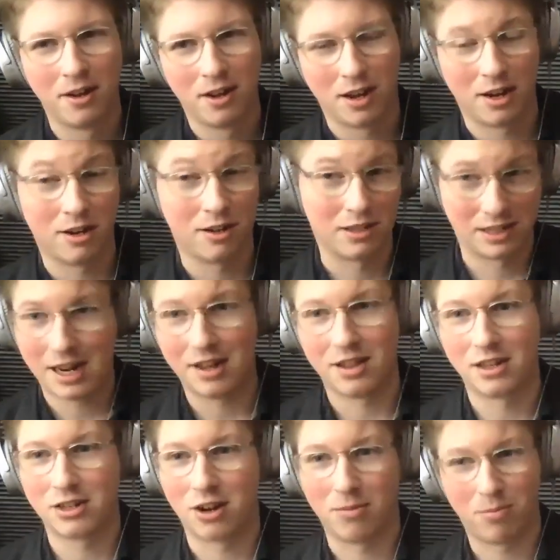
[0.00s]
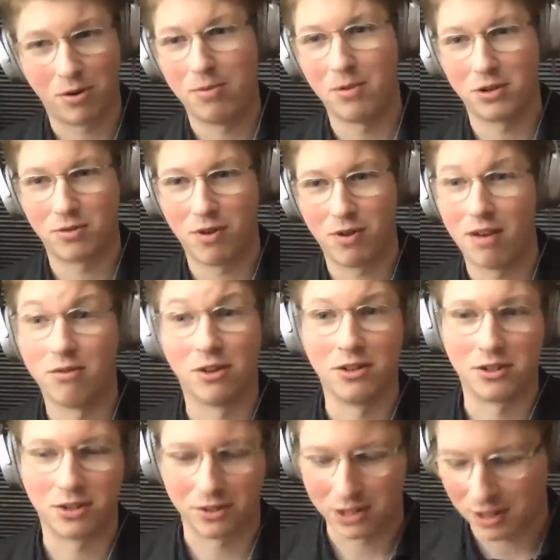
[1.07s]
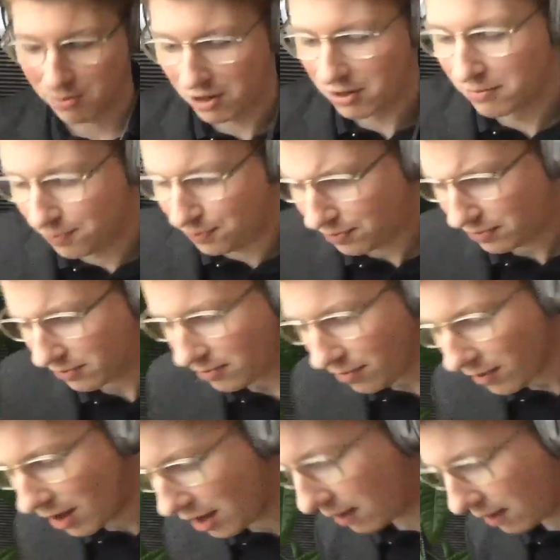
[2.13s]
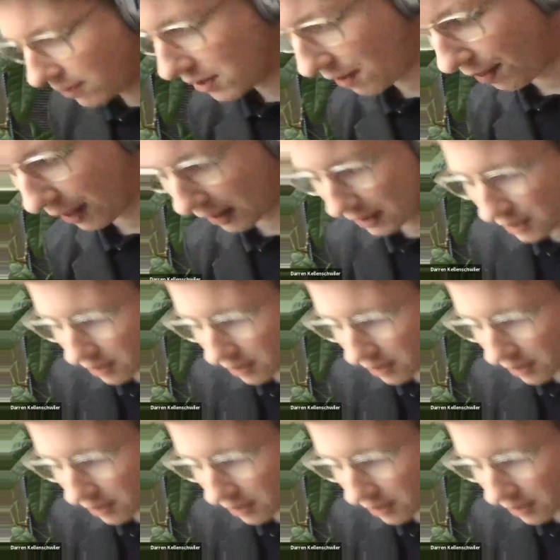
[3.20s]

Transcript: and it'll stay at the top pretty much forever until someone gives you something that's